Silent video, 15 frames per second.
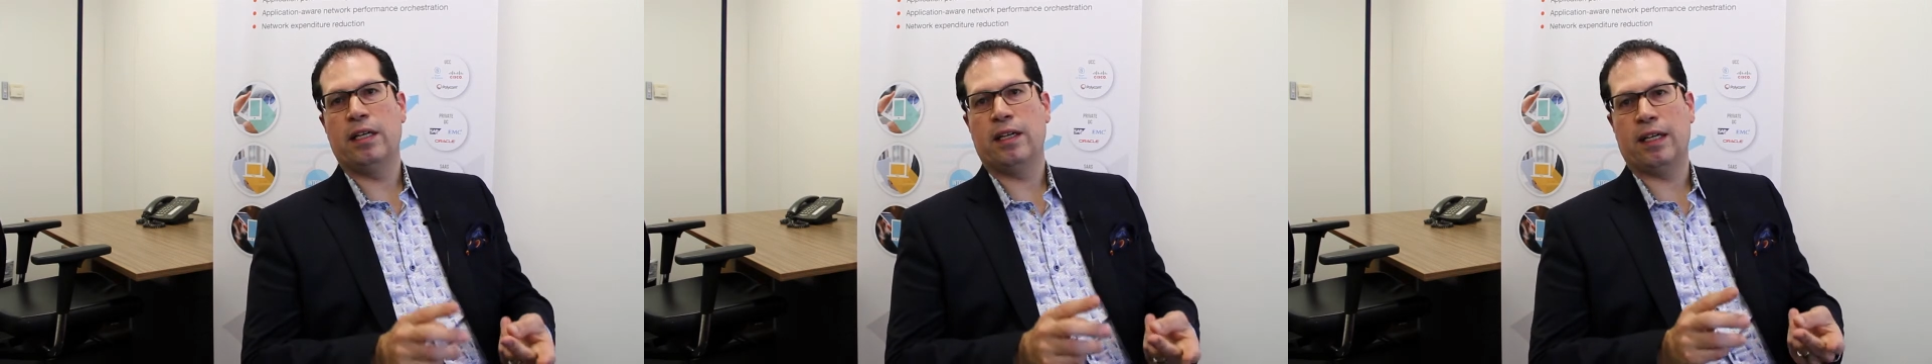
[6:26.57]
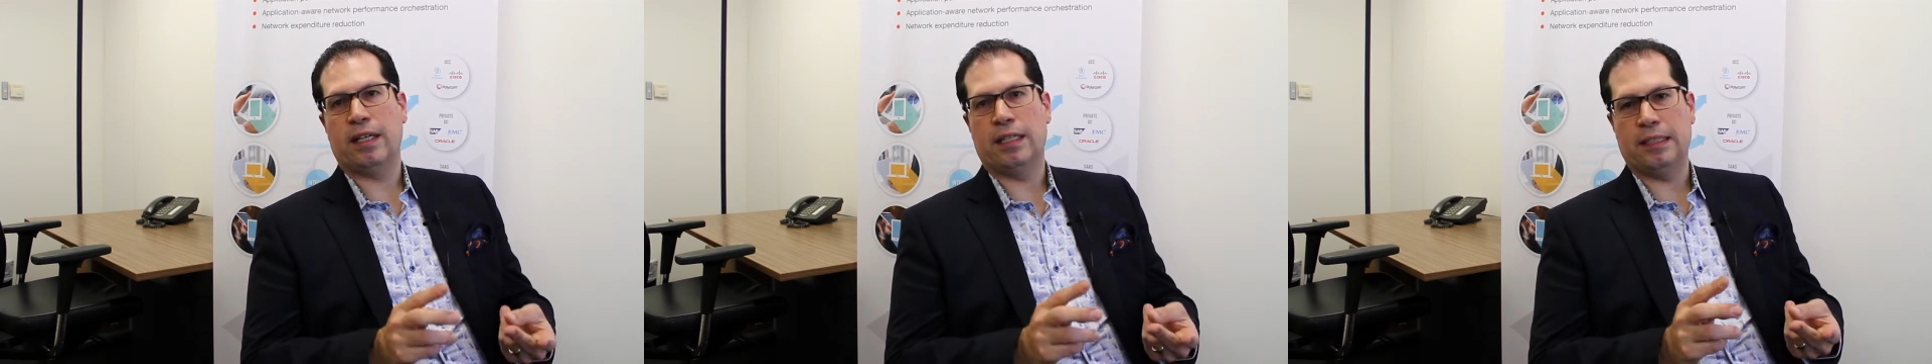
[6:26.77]

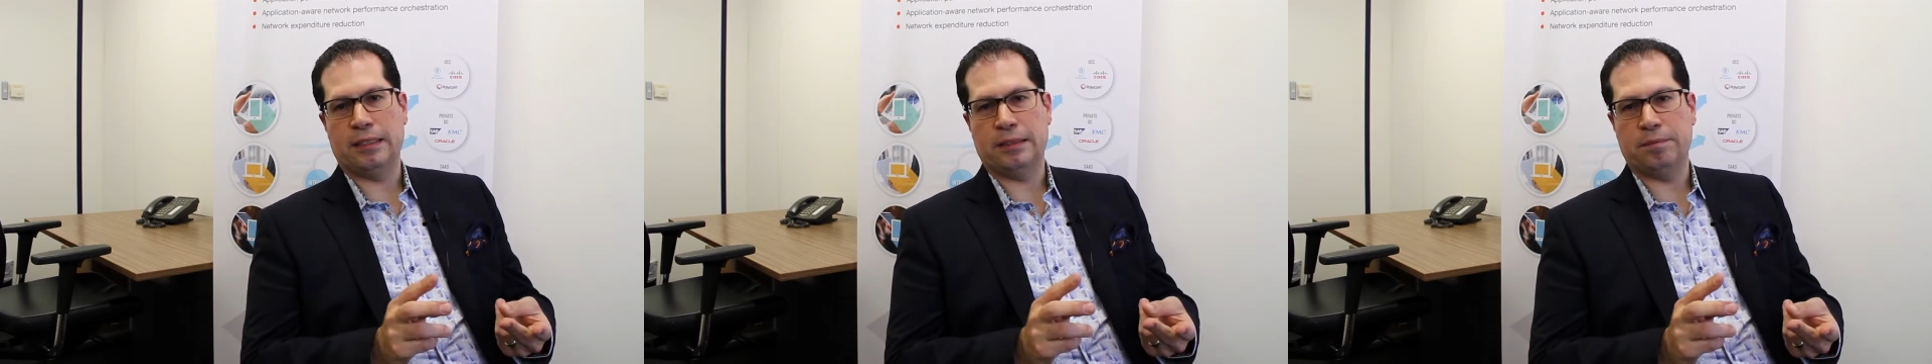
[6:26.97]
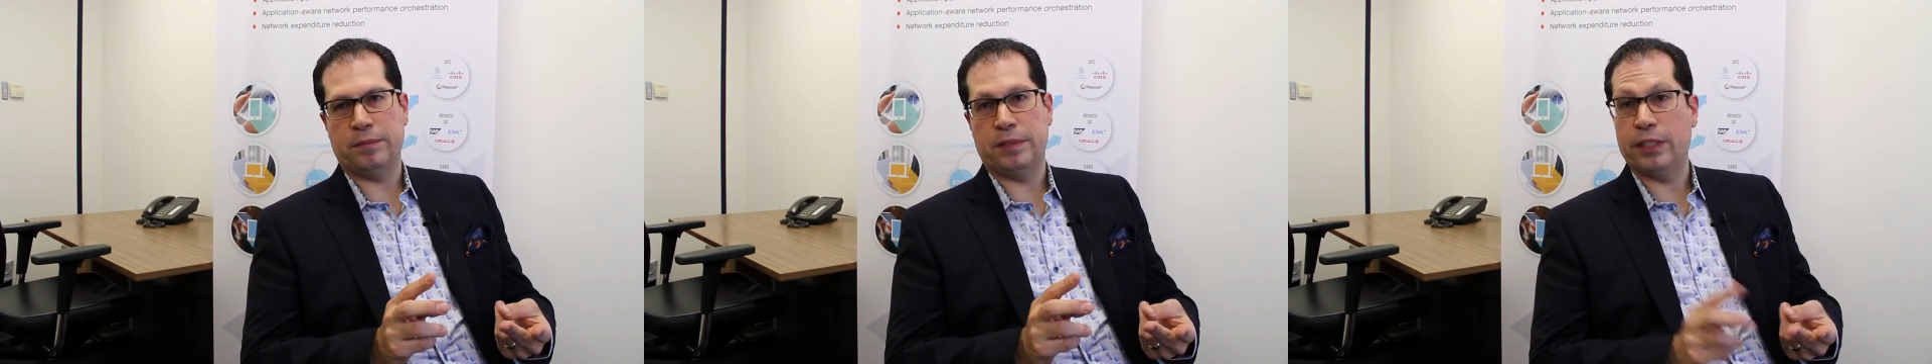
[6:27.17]

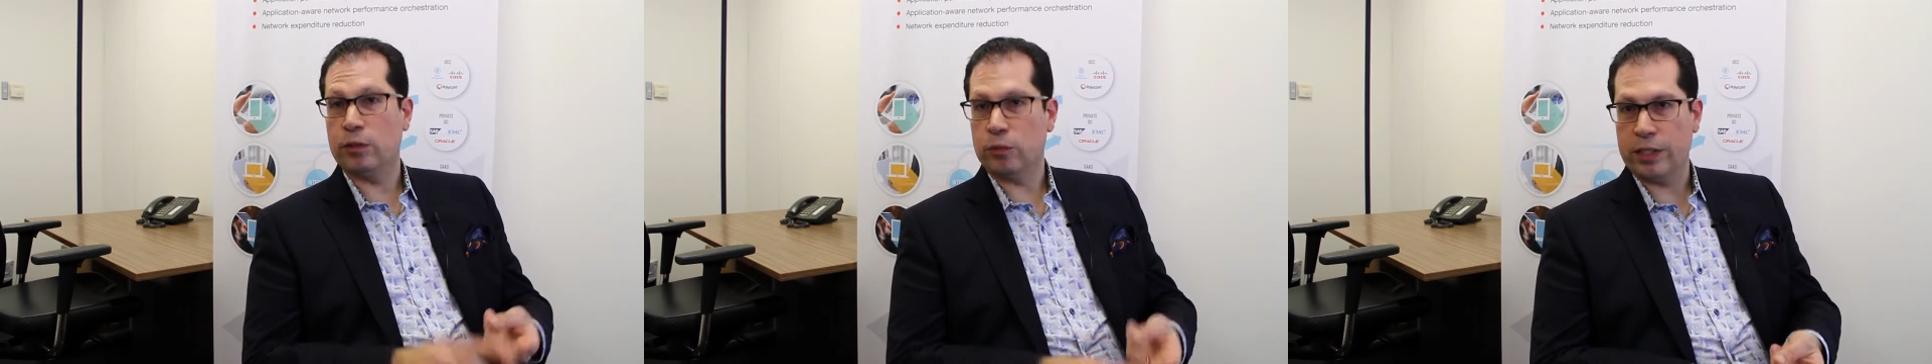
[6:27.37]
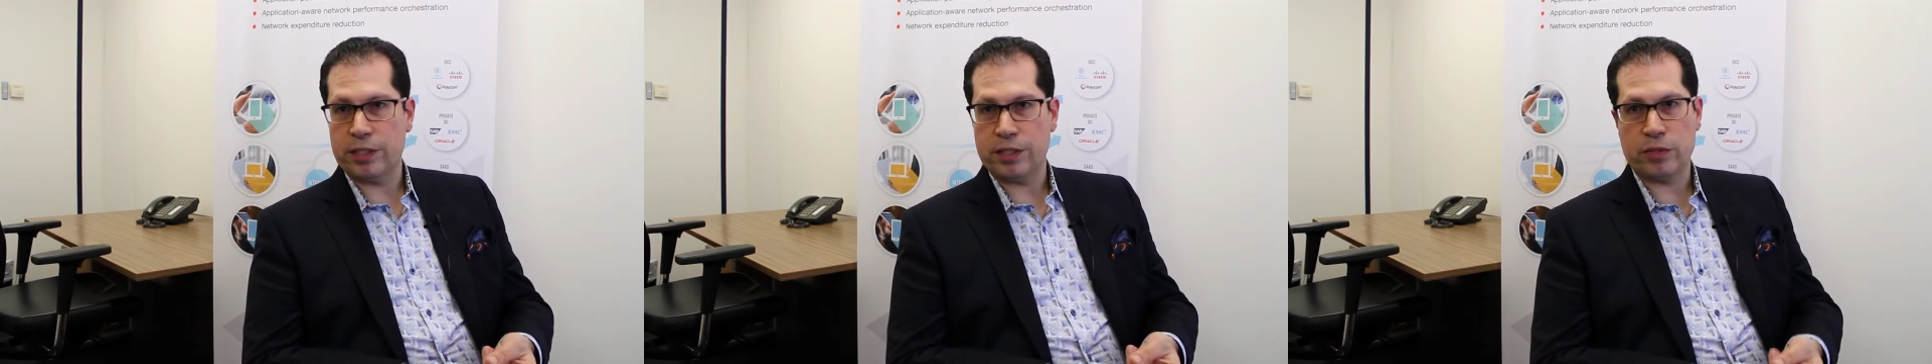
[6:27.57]
uh,
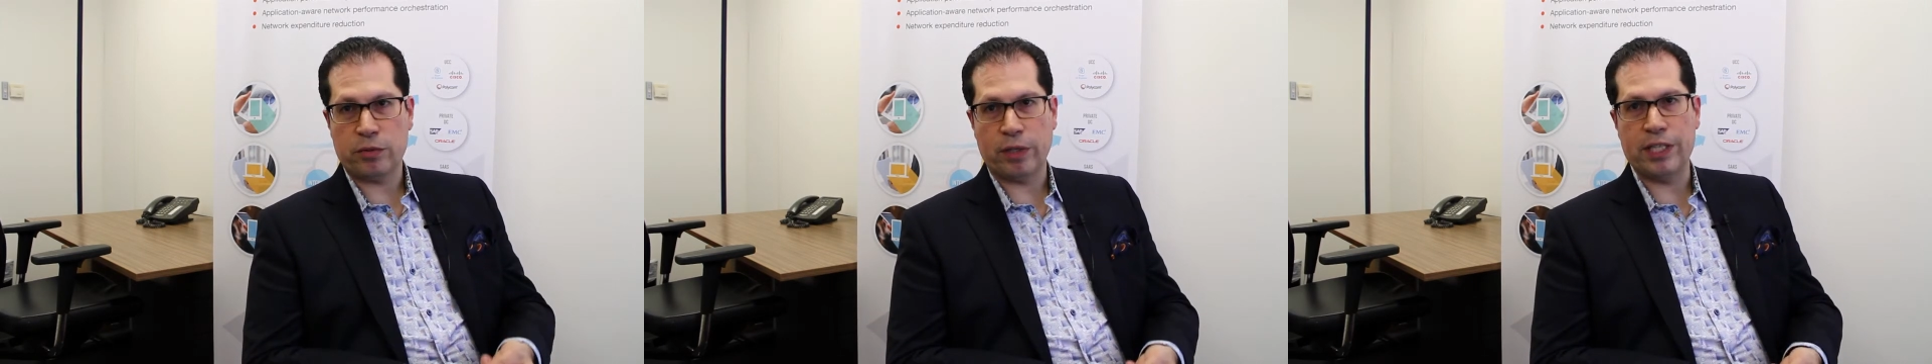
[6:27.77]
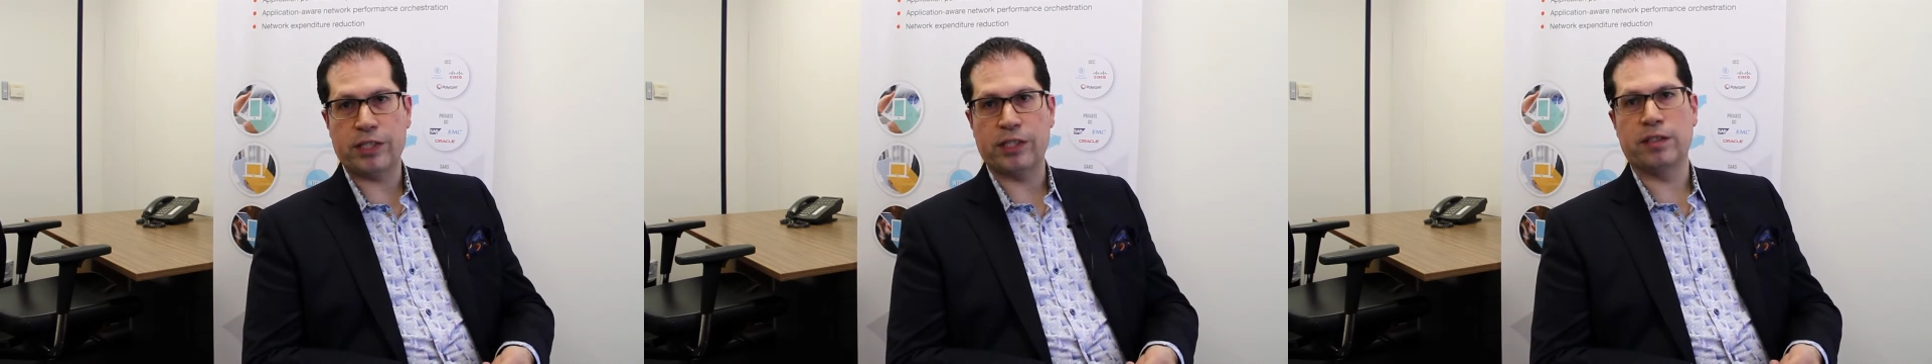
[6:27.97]
deal
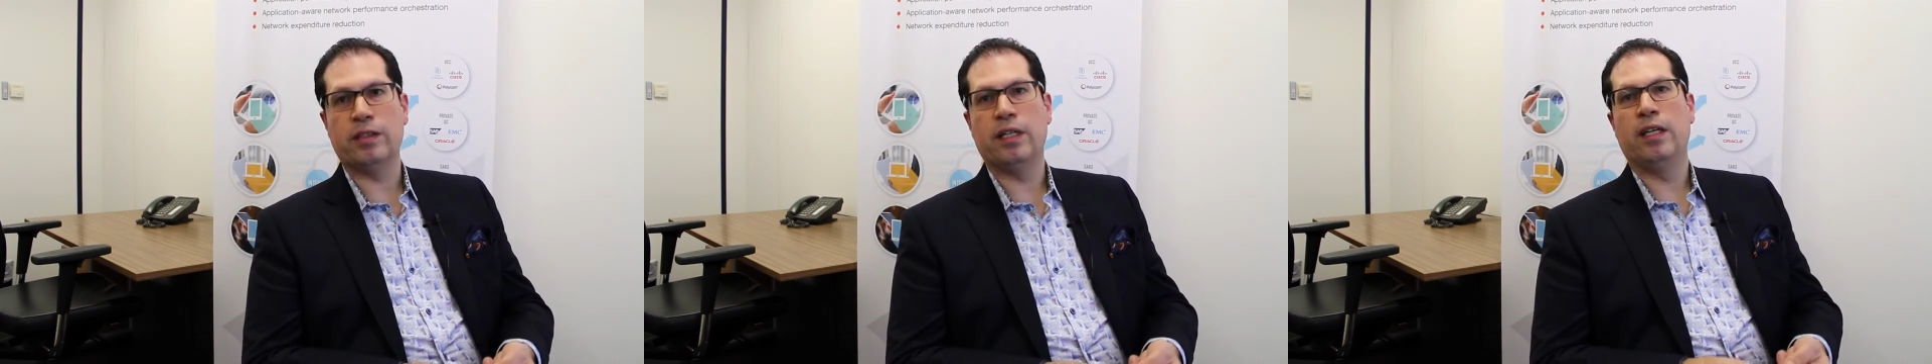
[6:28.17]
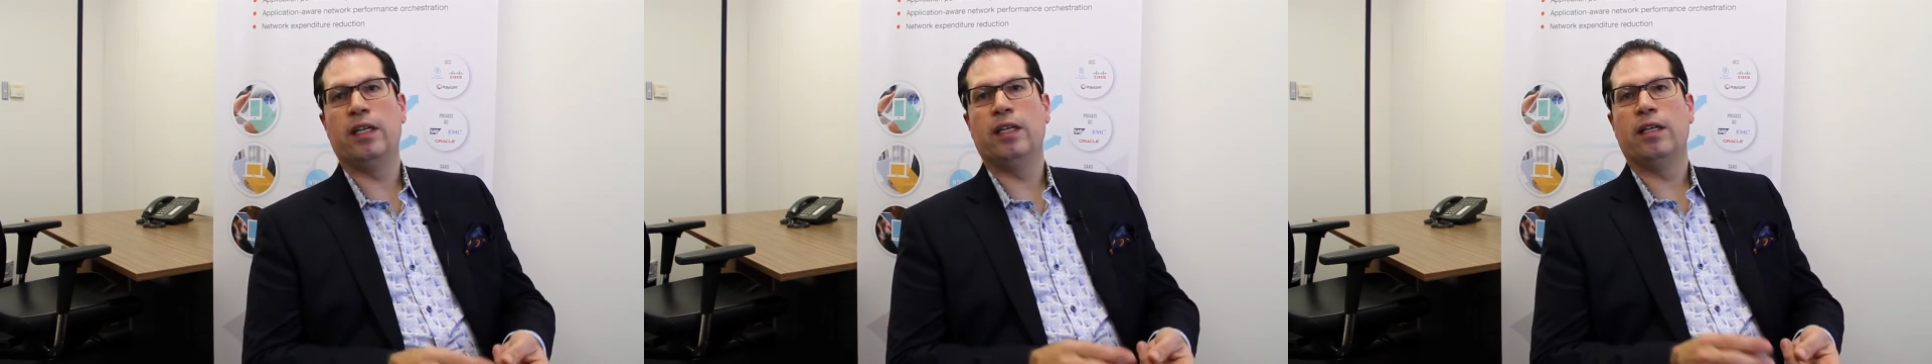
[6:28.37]
registration,